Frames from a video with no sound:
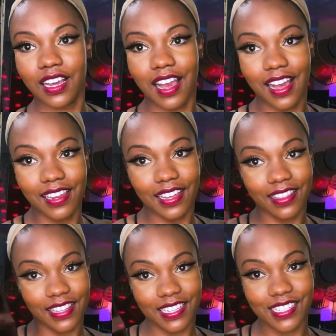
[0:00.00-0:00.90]
I like
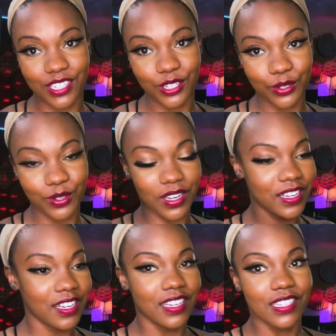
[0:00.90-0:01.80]
these two,
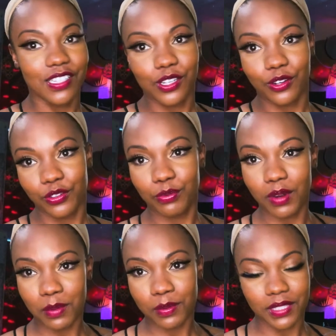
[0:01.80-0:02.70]
so you've
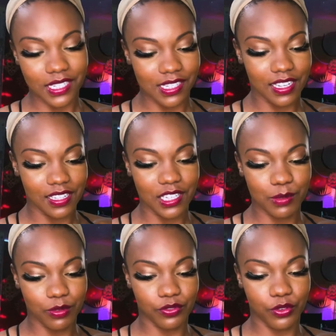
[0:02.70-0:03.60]
probably seen these
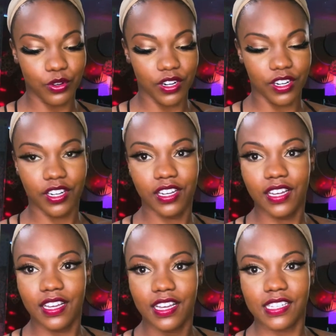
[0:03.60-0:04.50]
before.
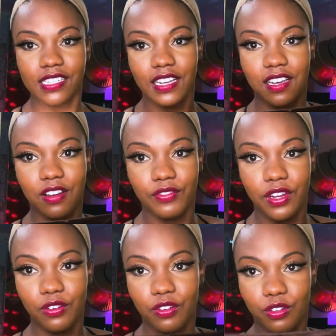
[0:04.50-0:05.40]
It's like a
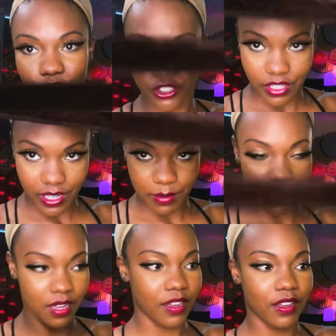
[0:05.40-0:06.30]
Velcro strip
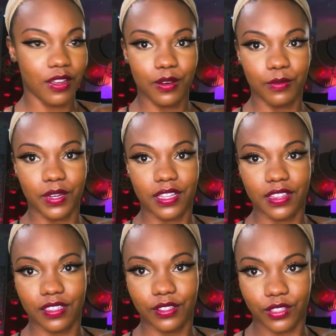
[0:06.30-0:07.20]
with
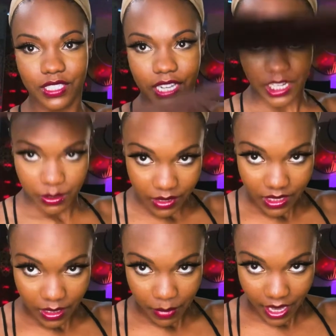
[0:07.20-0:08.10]
little attachments in
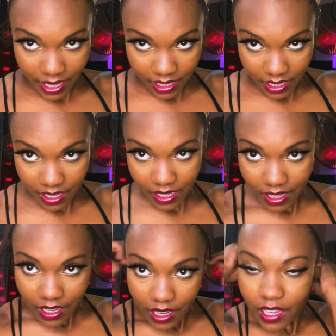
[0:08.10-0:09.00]
the back,
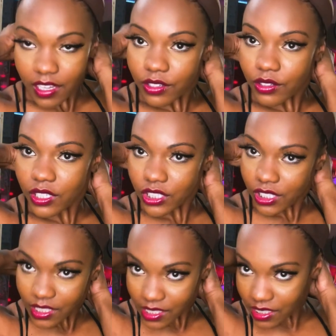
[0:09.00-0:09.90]
and you can
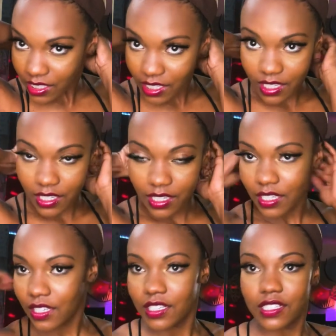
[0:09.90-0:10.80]
just
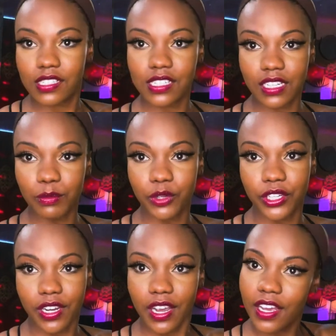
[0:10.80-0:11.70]
stick them on your
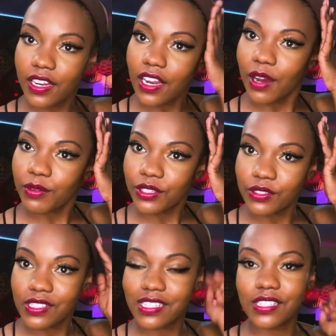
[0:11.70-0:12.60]
head. I would use
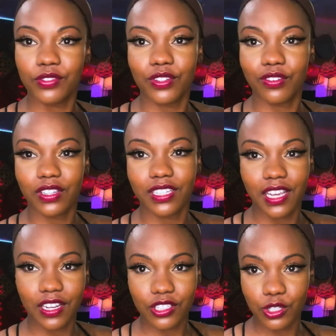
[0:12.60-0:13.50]
this if you don't really
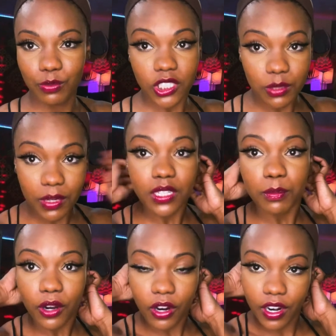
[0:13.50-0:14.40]
care too much about the
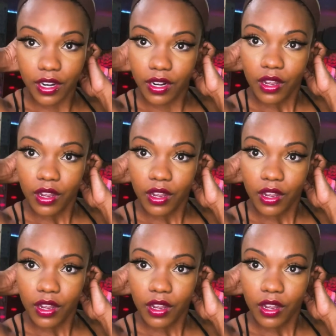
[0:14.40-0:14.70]
part.